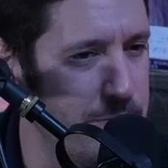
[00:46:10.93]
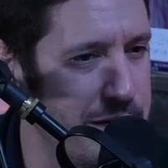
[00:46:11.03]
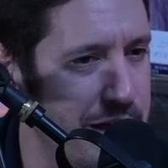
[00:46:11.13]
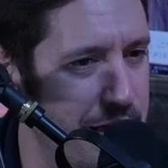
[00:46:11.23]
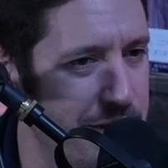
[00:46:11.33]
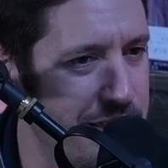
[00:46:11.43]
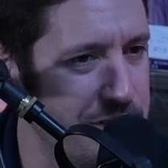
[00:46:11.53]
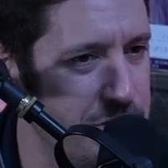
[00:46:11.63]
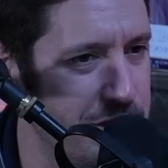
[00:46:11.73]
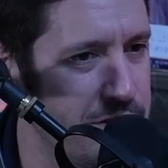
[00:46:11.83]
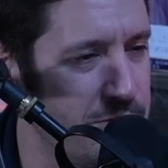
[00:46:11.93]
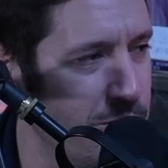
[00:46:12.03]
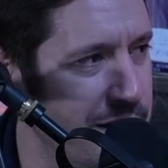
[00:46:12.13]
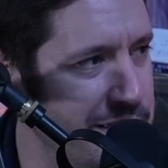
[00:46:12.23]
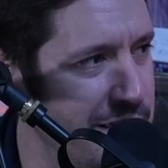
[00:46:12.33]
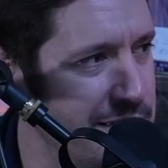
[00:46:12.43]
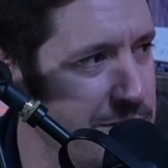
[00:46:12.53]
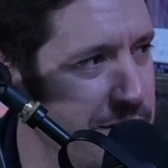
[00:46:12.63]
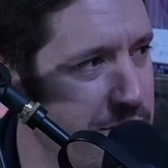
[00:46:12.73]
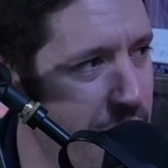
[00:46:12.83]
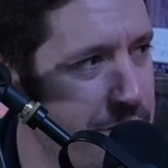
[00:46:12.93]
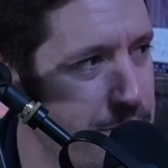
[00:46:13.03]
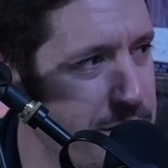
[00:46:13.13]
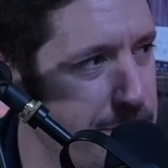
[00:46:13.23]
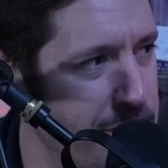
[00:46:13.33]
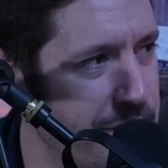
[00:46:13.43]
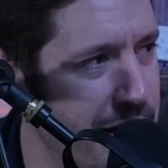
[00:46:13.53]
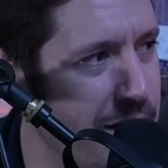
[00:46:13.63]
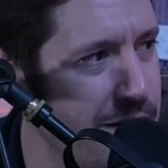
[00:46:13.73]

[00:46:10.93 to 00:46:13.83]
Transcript: renaming this shit to erase history of other people there.